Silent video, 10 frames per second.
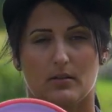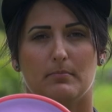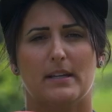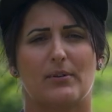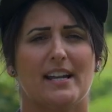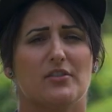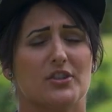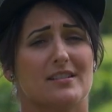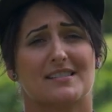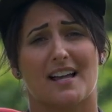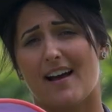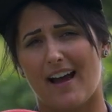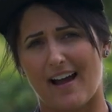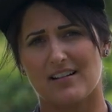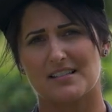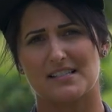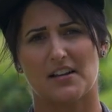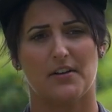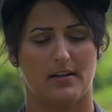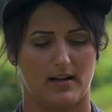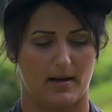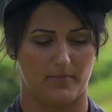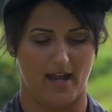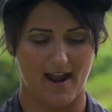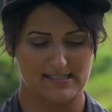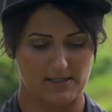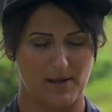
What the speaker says: mid-range is the Hex. The Axiom